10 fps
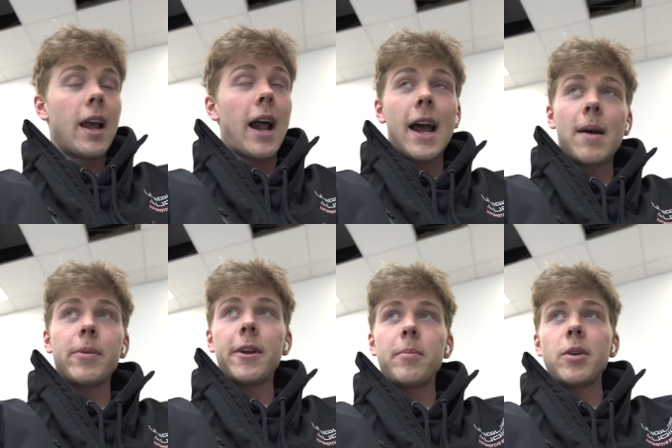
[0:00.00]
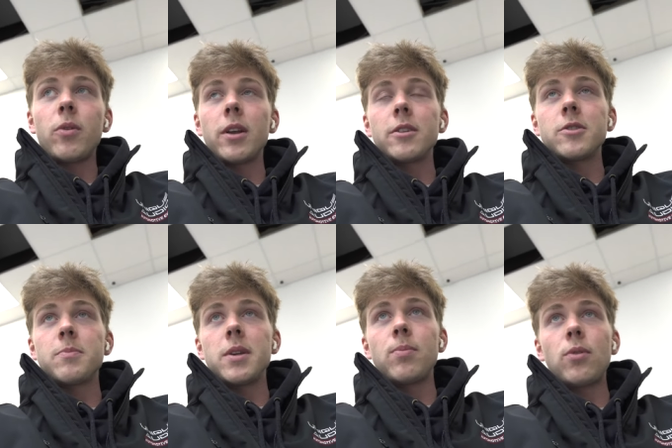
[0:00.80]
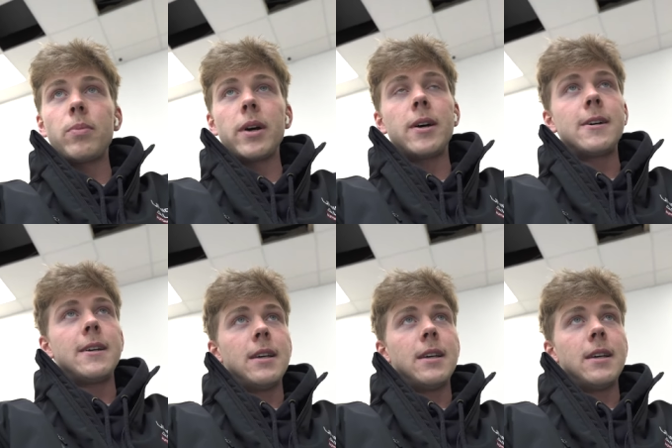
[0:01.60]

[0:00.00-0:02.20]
I happen to be one of those people, but